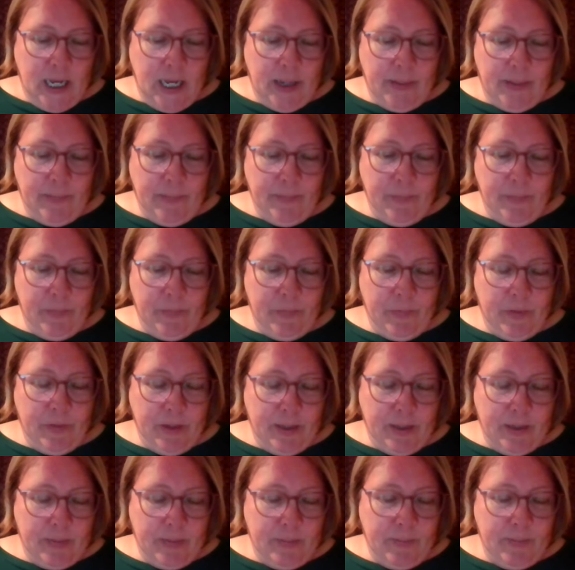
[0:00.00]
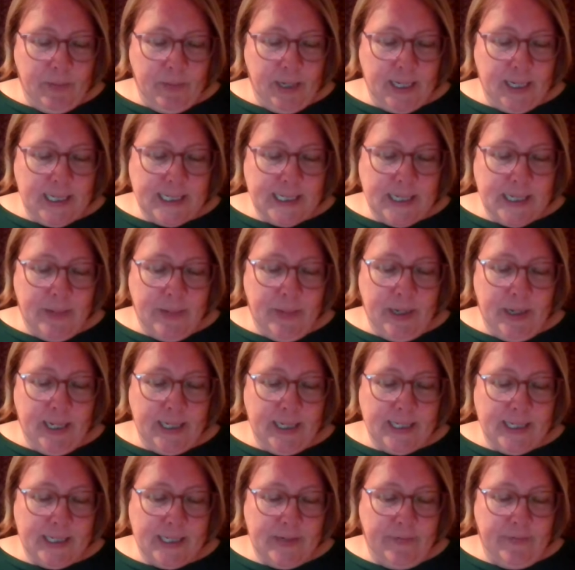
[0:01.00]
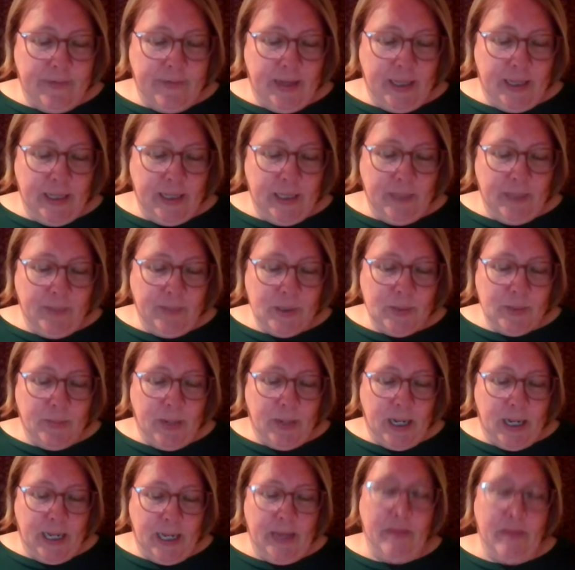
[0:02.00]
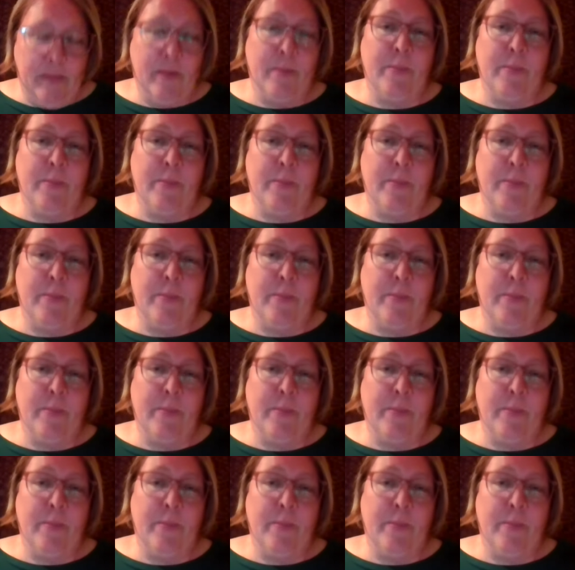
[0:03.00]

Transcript: Um, the exhibit is developed by